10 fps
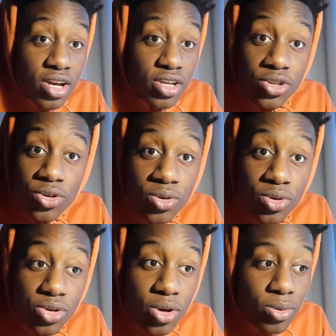you
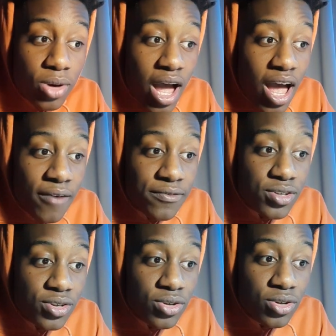don't have
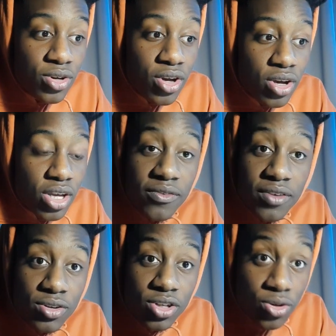to
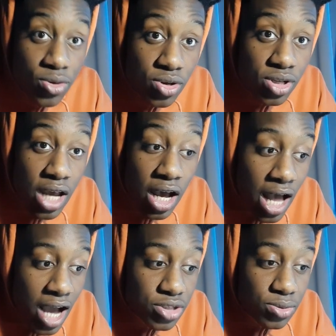even use your
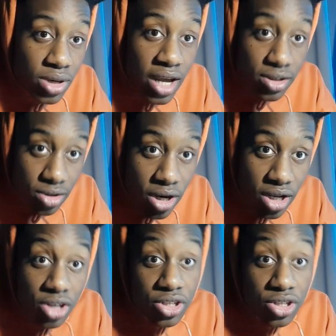actual like credit card.